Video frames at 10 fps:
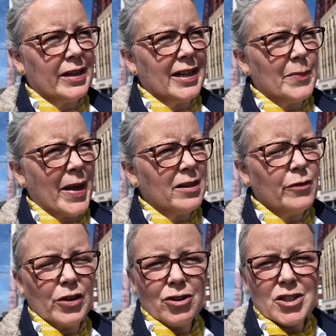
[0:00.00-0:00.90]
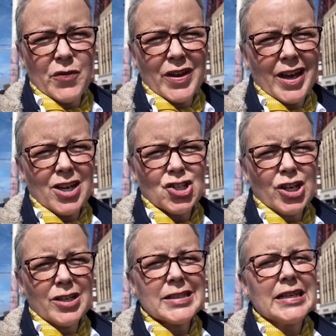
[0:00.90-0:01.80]
little bell for
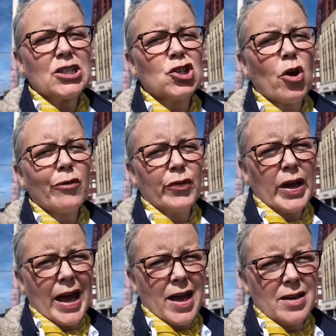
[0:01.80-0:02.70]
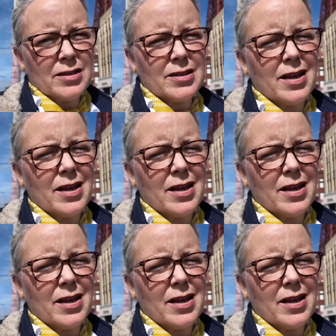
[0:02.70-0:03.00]
notifications and don't forget